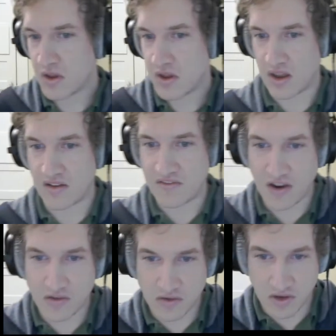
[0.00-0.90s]
And in
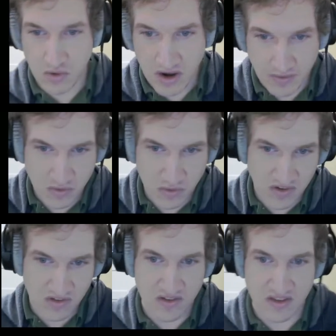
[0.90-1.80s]
fact, only 1 out of
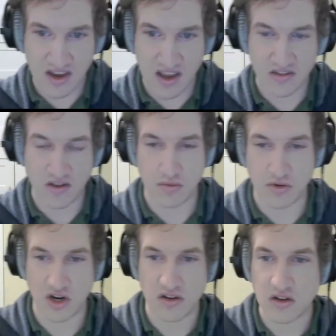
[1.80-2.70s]
26 to the 8 is not
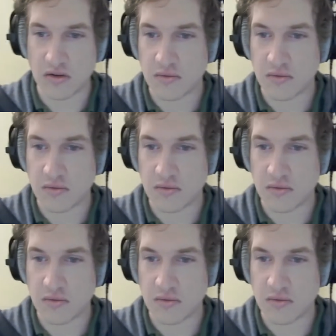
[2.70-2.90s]
rejected.